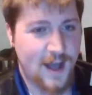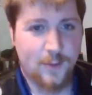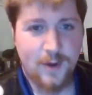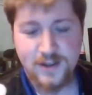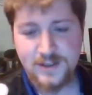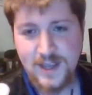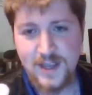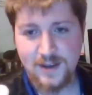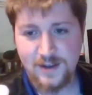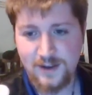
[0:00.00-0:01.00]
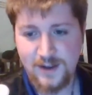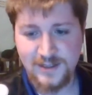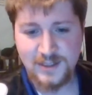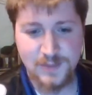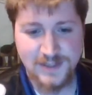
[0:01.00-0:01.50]
I don't want to take a
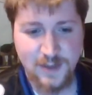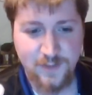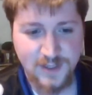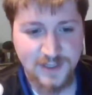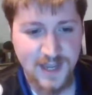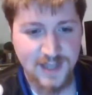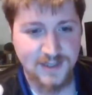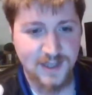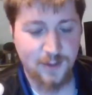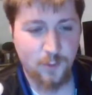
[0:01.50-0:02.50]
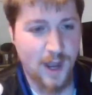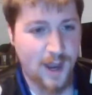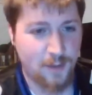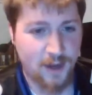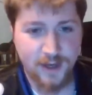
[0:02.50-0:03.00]
specific stance on
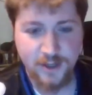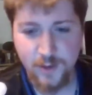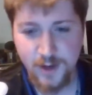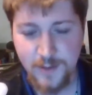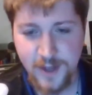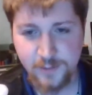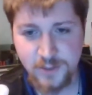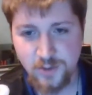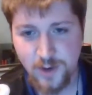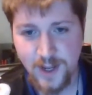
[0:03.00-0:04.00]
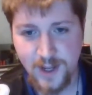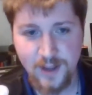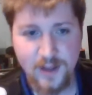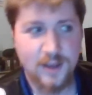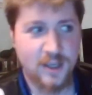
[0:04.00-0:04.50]
Weidman. I don't want to bet him straight.
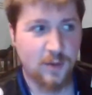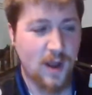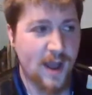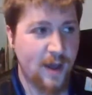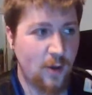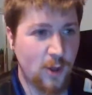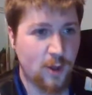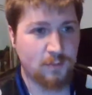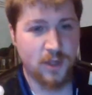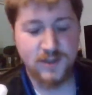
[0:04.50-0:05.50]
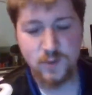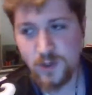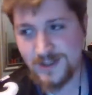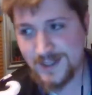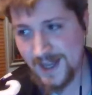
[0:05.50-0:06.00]
Uriah Hall plus
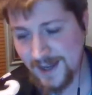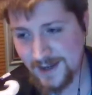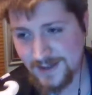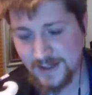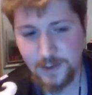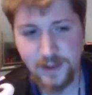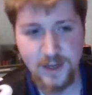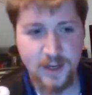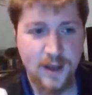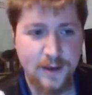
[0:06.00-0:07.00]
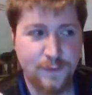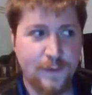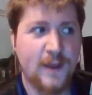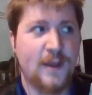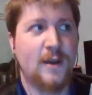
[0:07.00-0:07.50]
110 isn't really enough.
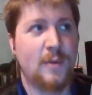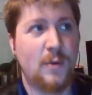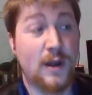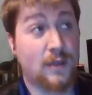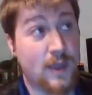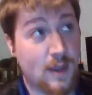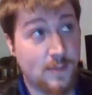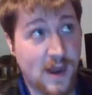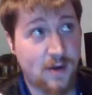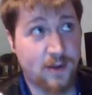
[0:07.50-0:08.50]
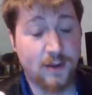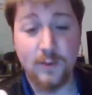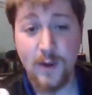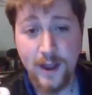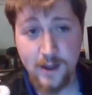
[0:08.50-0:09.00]
But when I think about it,
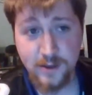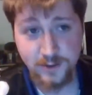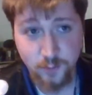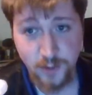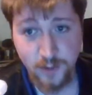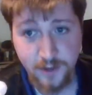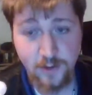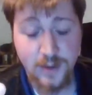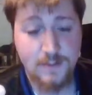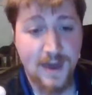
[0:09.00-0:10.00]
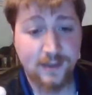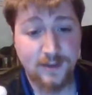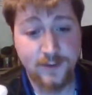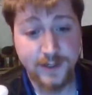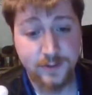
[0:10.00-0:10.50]
Uriah Hall's really only path
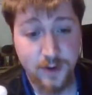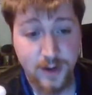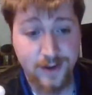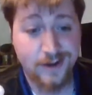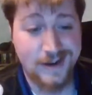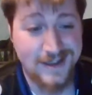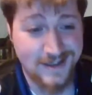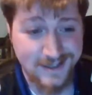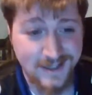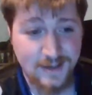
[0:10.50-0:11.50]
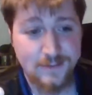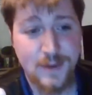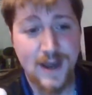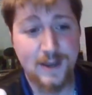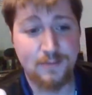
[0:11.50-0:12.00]
to victory here is
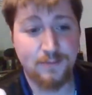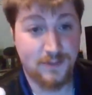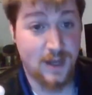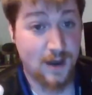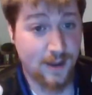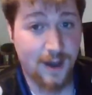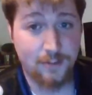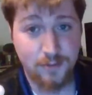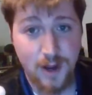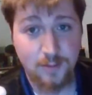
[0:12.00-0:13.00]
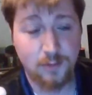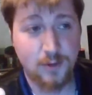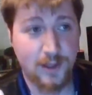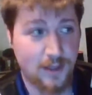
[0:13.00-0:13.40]
by knockout, probably.